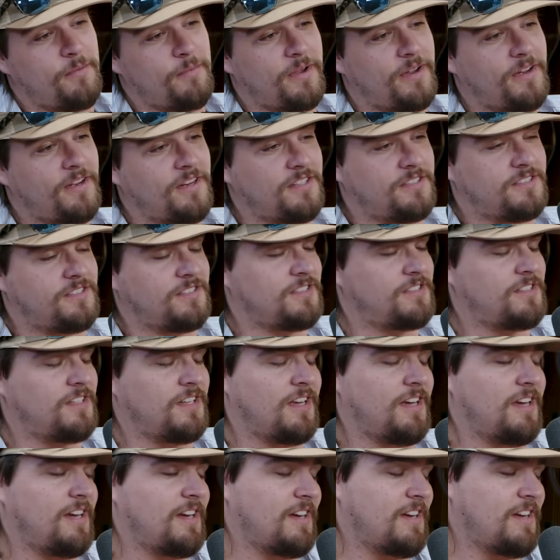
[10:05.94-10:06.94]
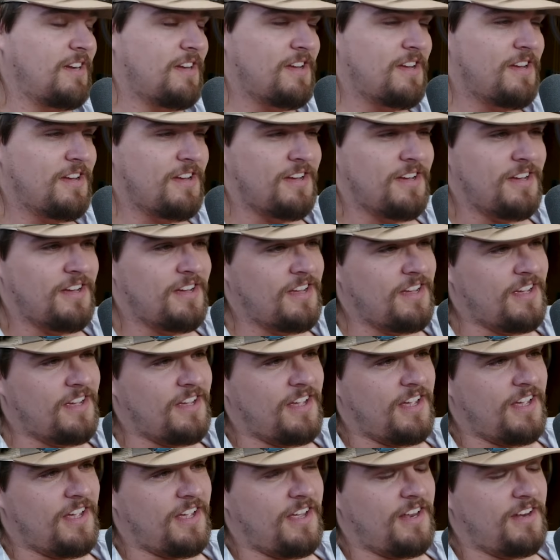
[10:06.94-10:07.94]
I mean, it's just like,
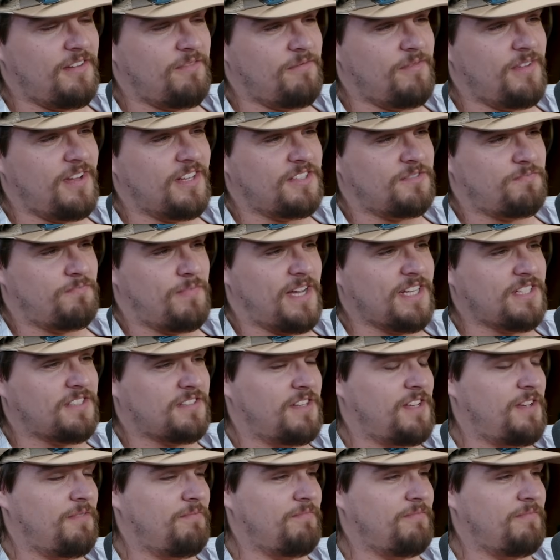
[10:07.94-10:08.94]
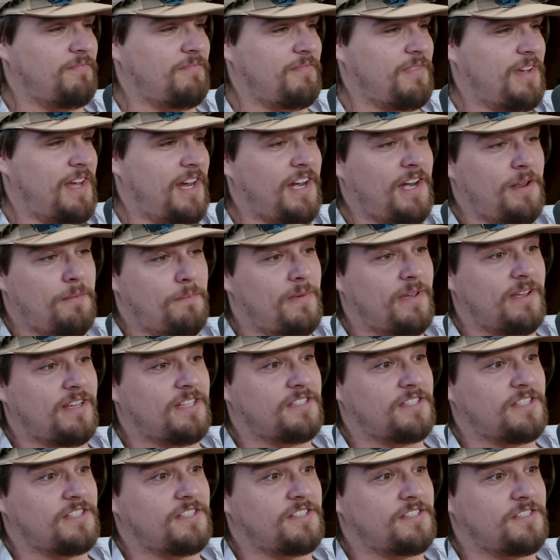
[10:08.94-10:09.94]
and it's basically any
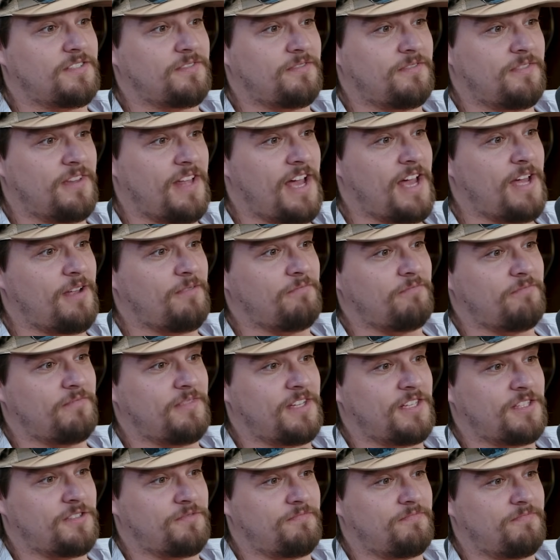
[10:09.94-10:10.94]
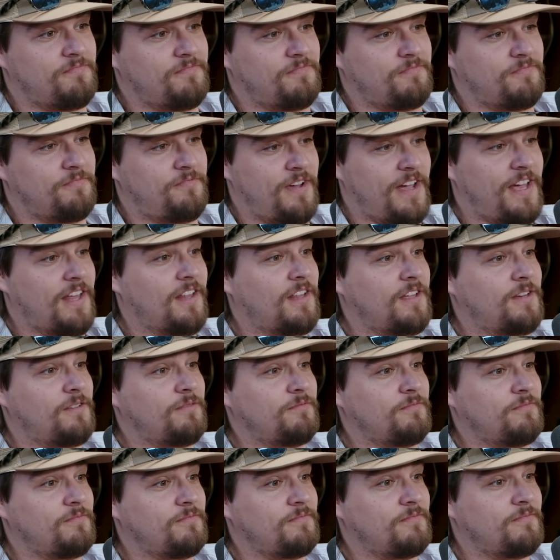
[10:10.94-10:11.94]
business that is
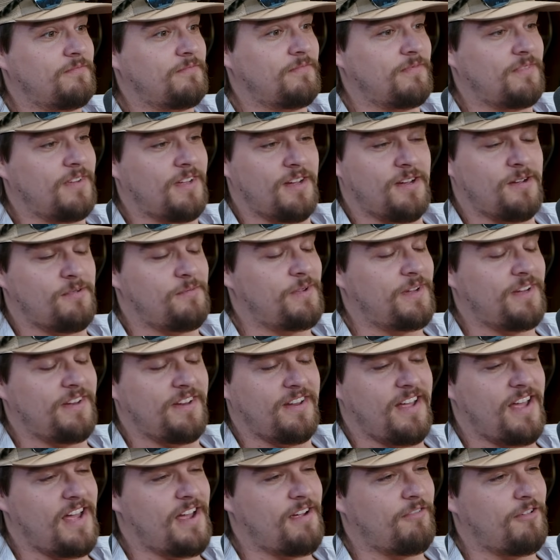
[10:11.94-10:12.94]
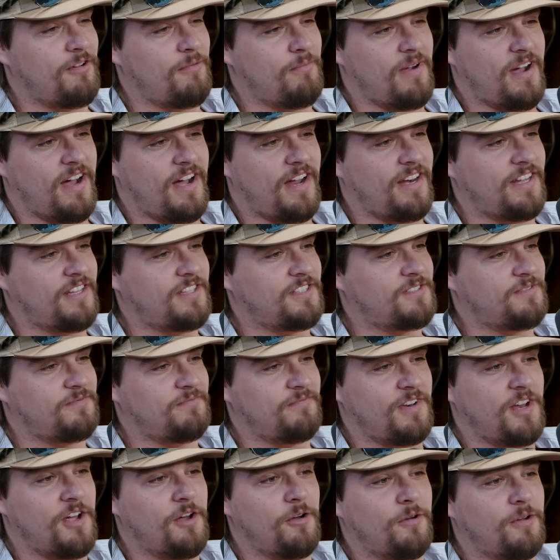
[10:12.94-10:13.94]
failing. I mean, everybody's
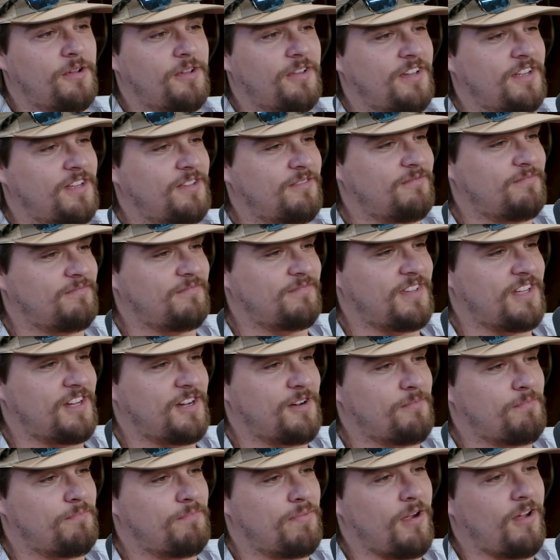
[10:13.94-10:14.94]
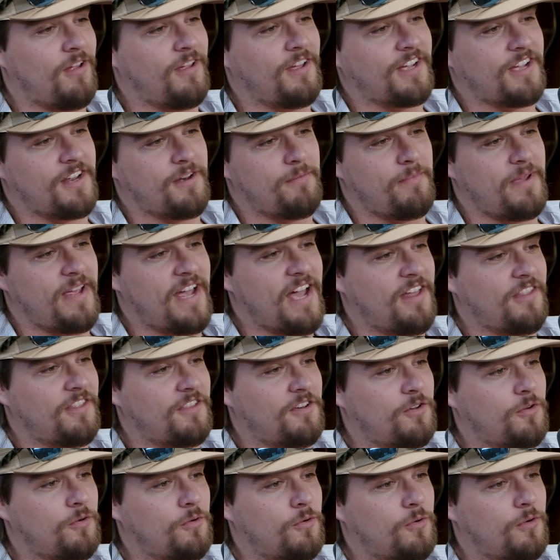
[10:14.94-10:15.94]
knowing that they're probably going to be out
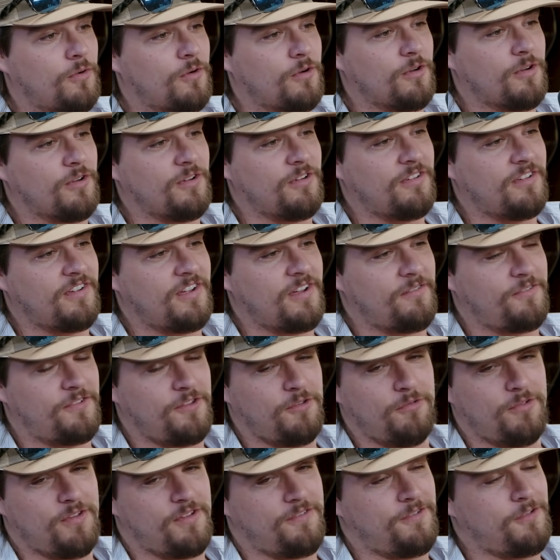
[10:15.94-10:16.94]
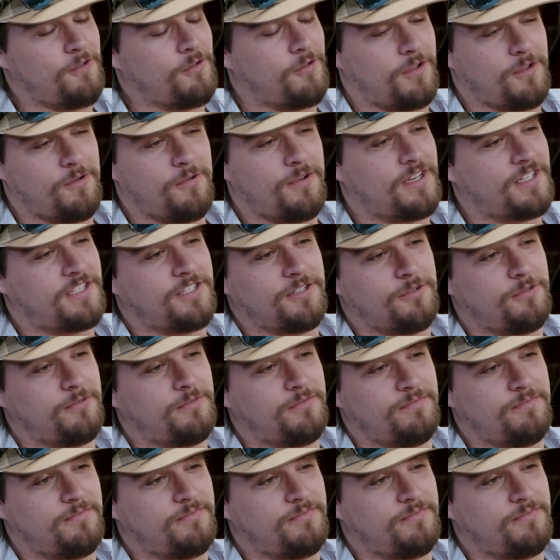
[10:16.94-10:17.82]
the door. Now, if you only win two